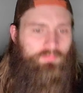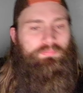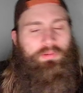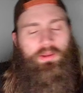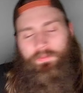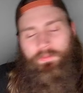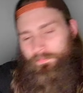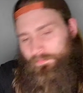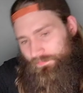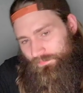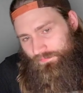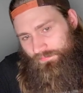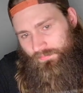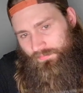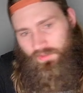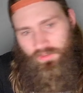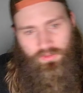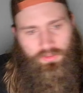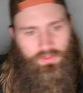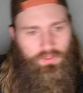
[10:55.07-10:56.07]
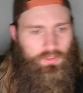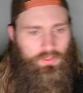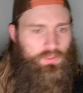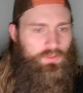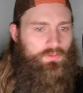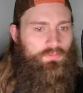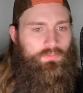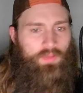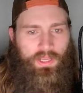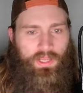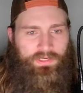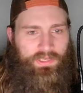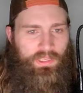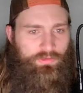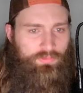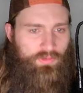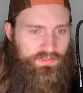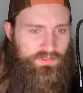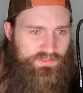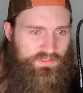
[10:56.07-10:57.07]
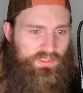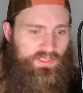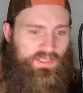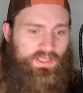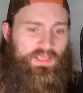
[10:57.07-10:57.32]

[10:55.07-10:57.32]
But I digress.